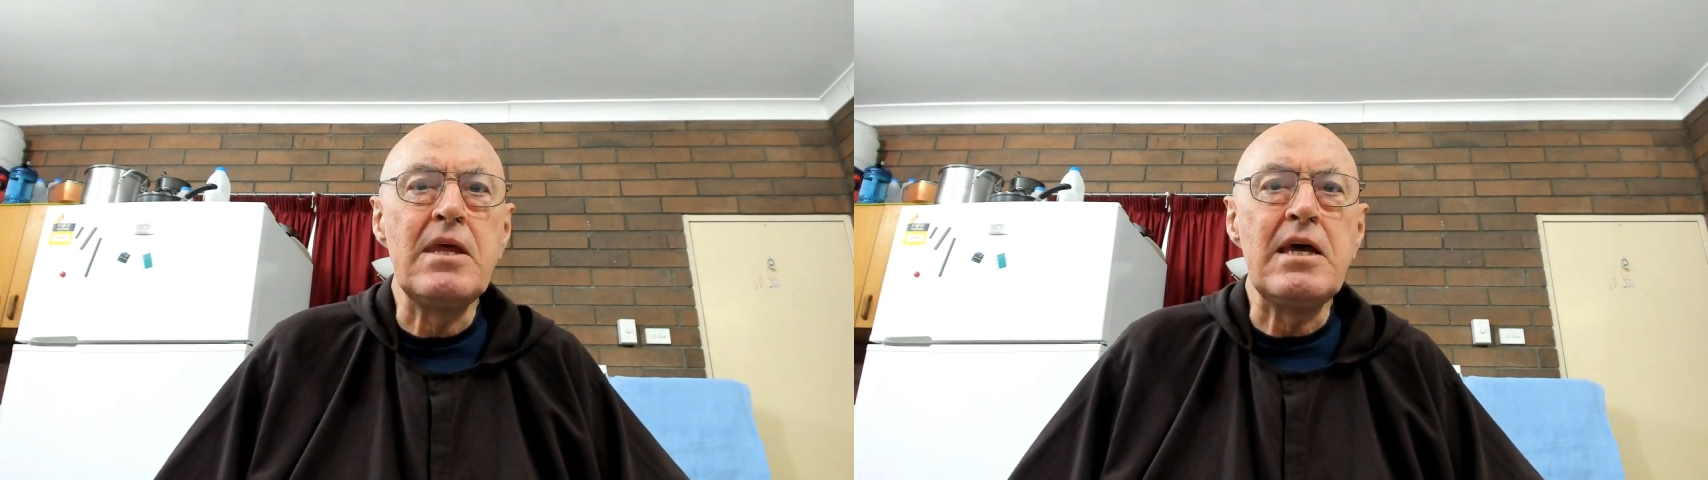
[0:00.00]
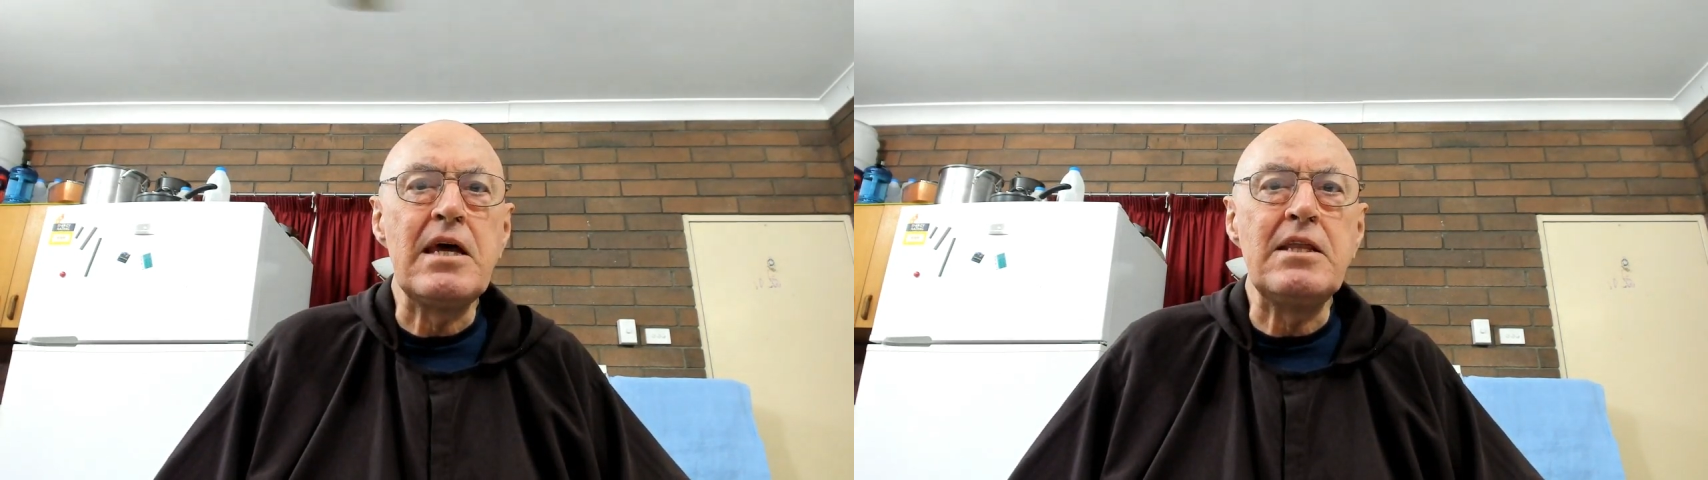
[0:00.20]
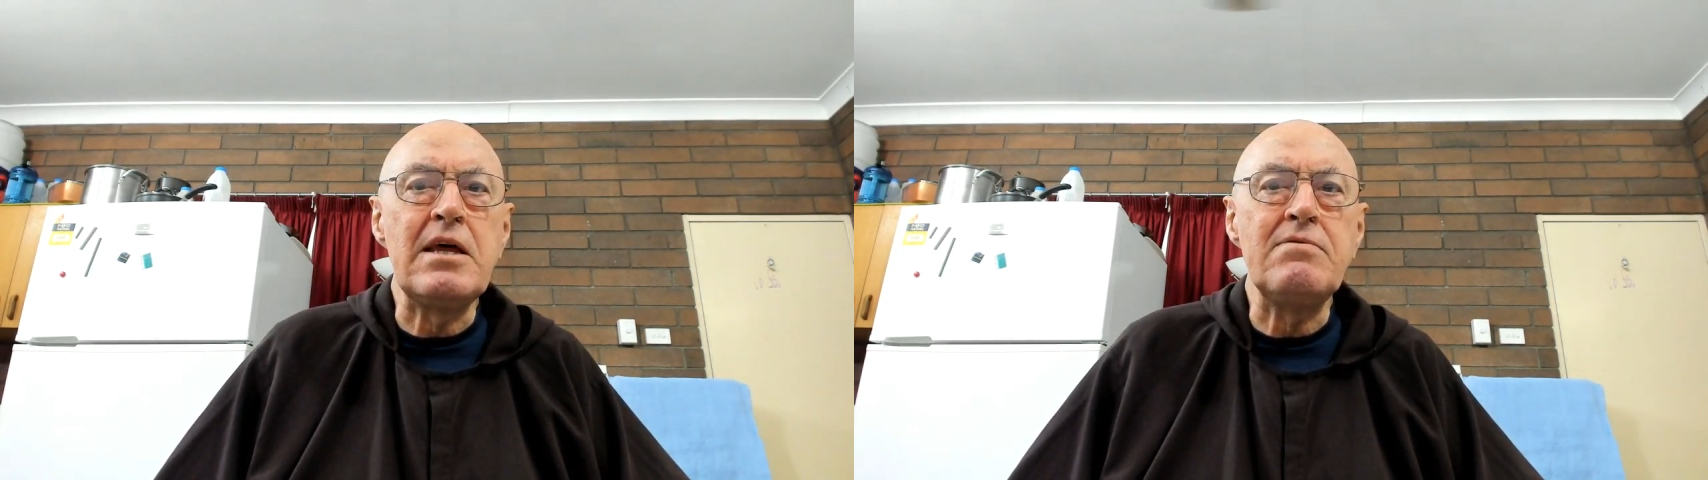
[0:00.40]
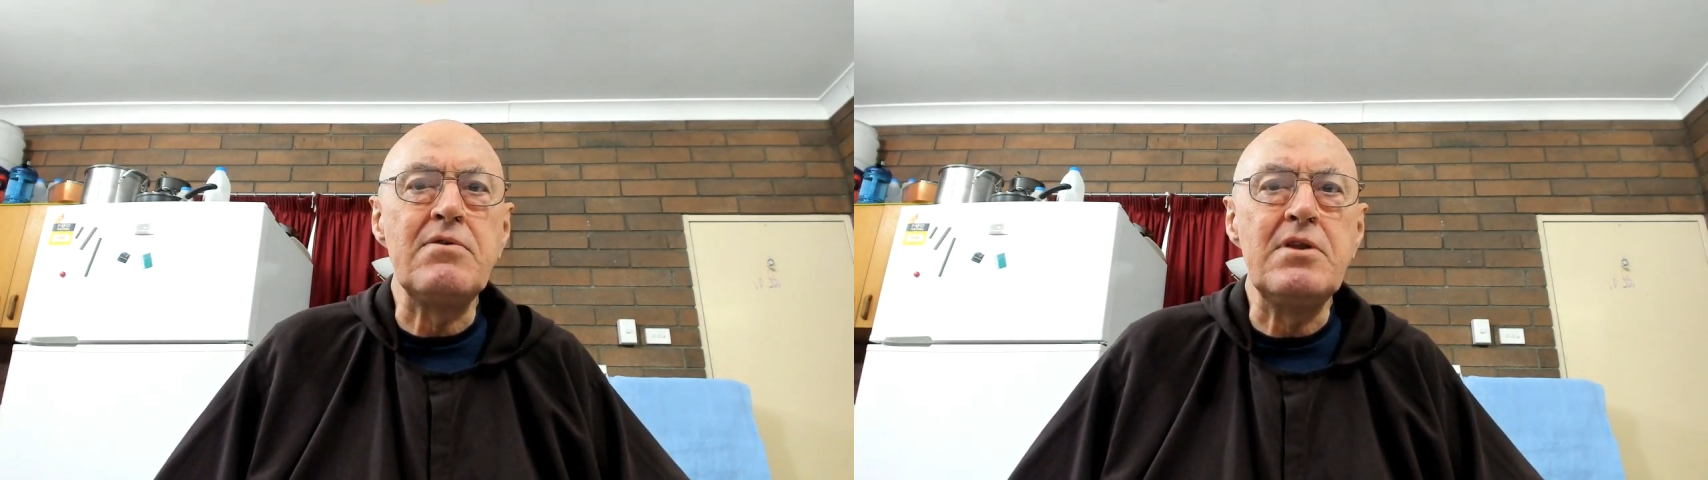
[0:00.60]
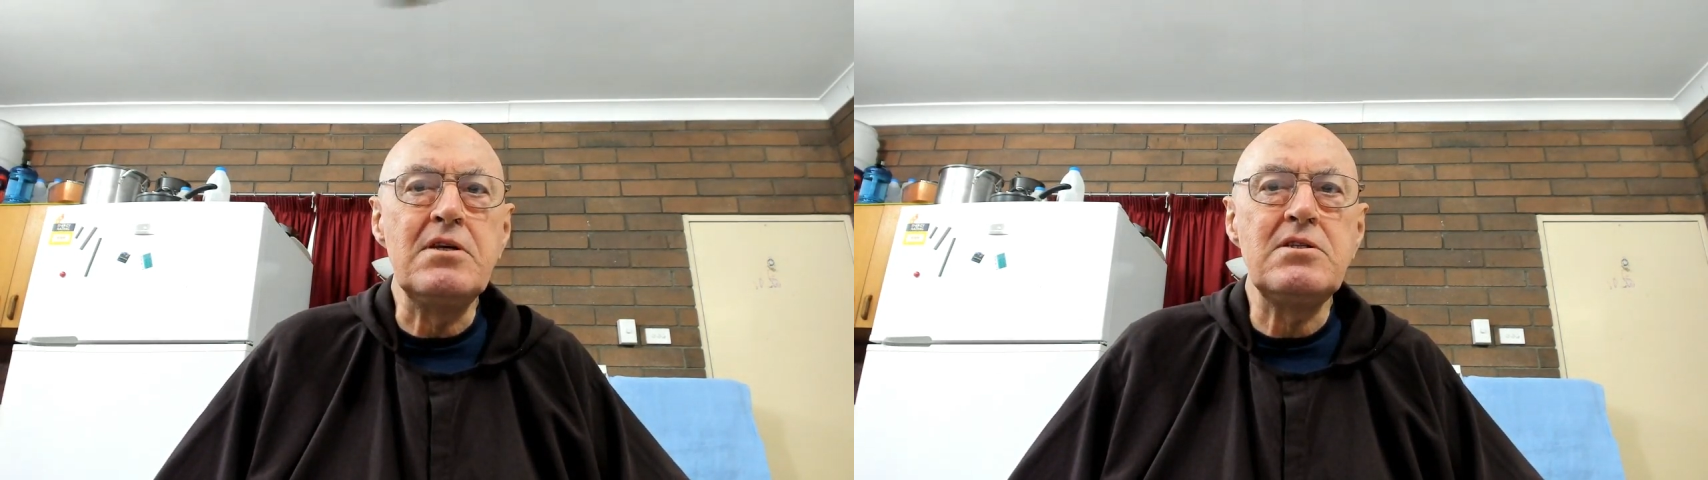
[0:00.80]
and that for
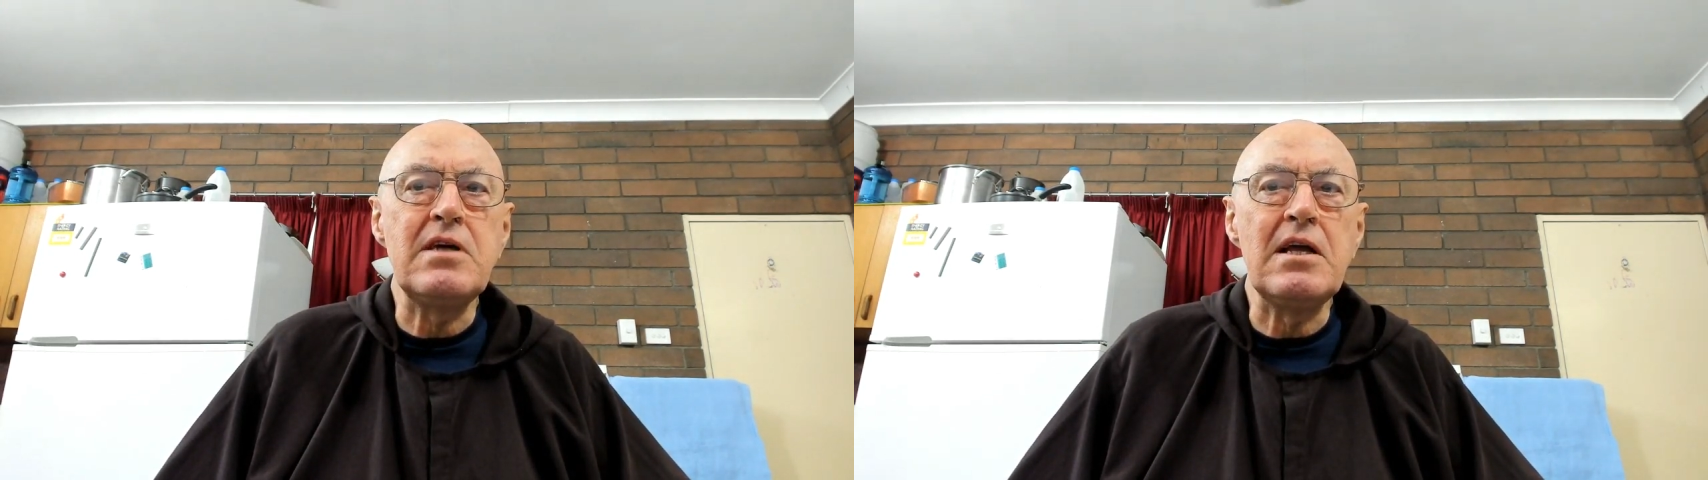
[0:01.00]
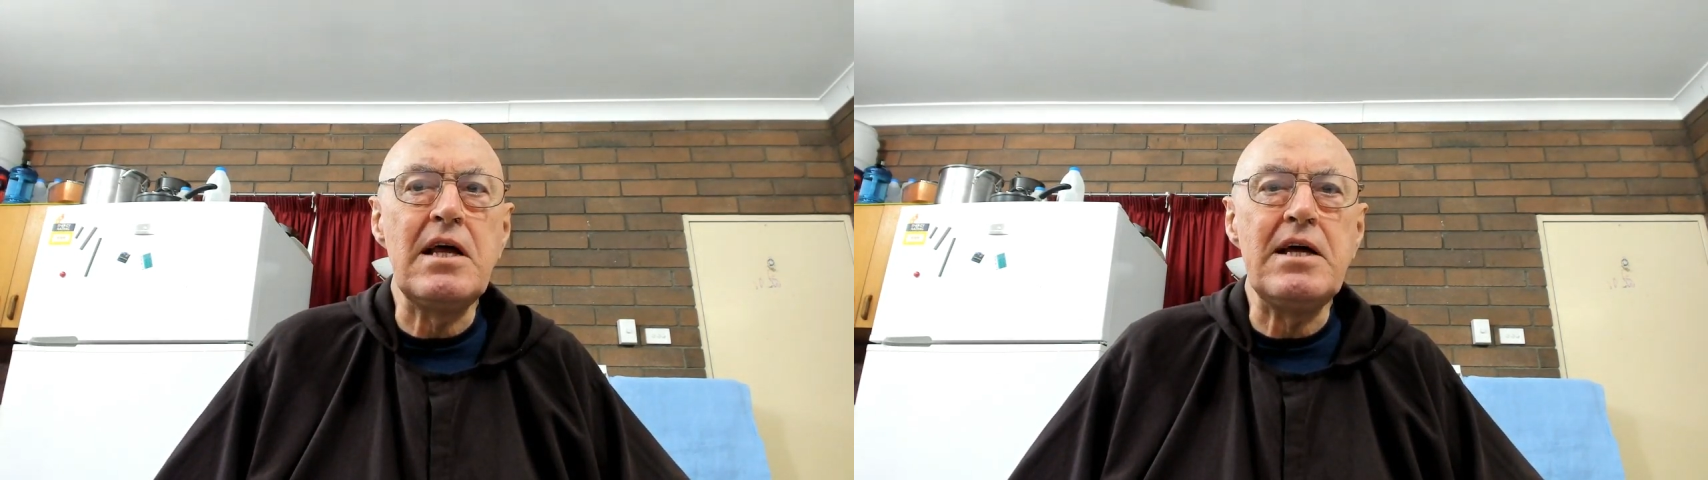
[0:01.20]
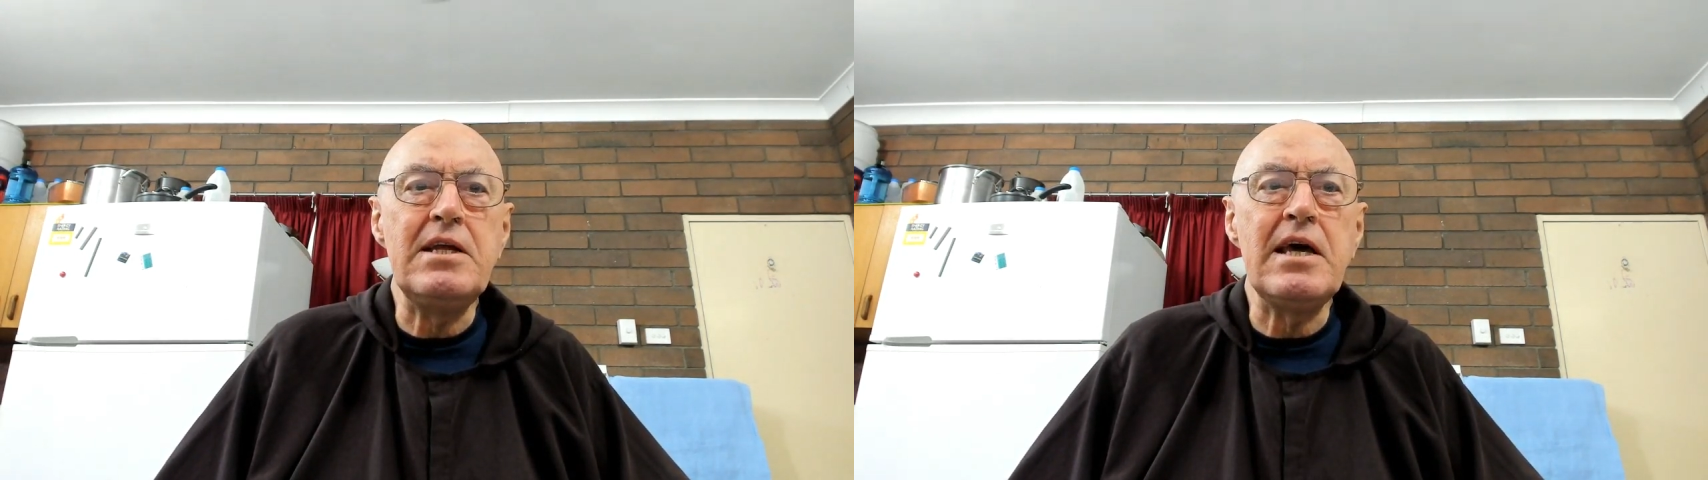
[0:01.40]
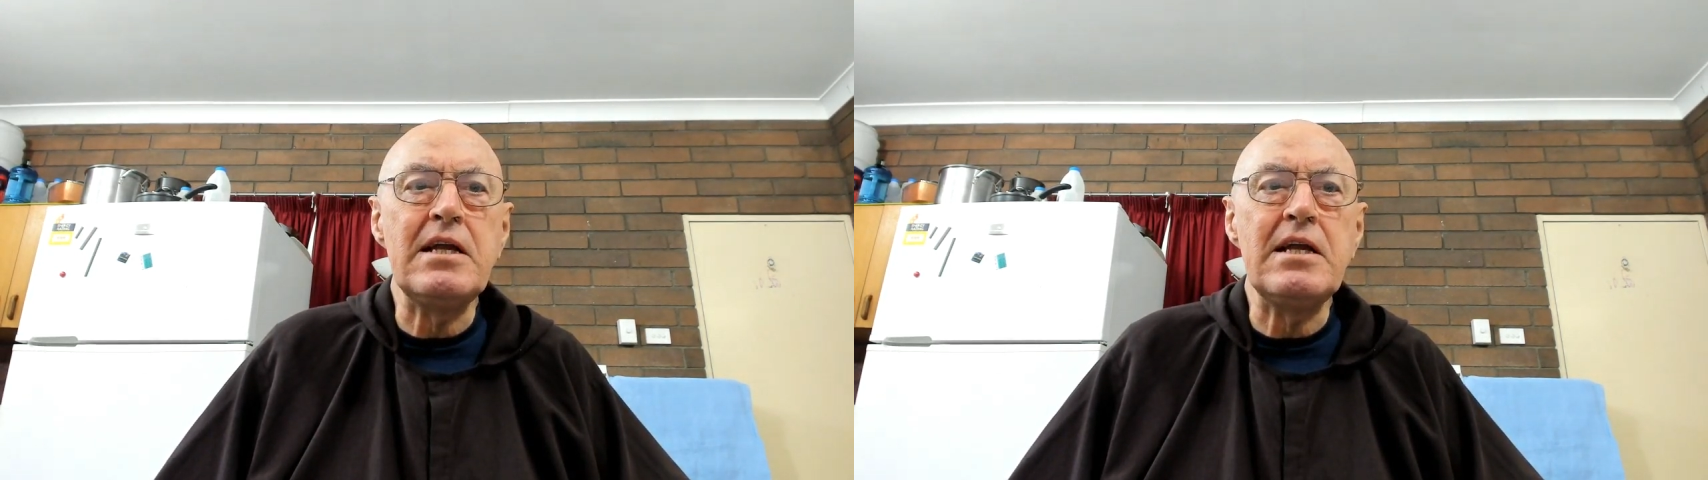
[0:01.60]
this Our Lady had